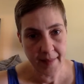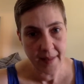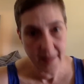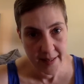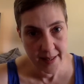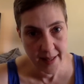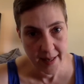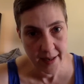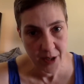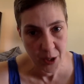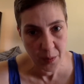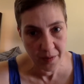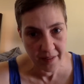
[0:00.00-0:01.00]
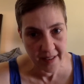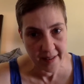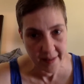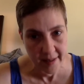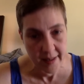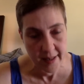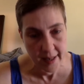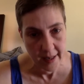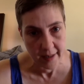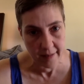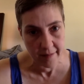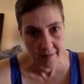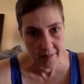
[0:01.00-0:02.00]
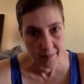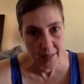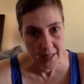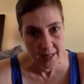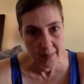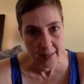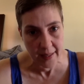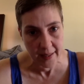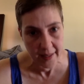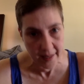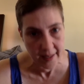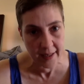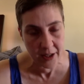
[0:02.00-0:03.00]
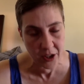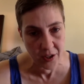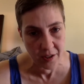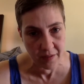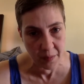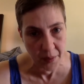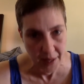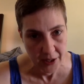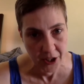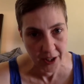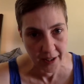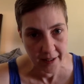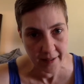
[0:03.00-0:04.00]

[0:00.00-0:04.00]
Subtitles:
It's there to prevent the state from becoming an agent of oppression.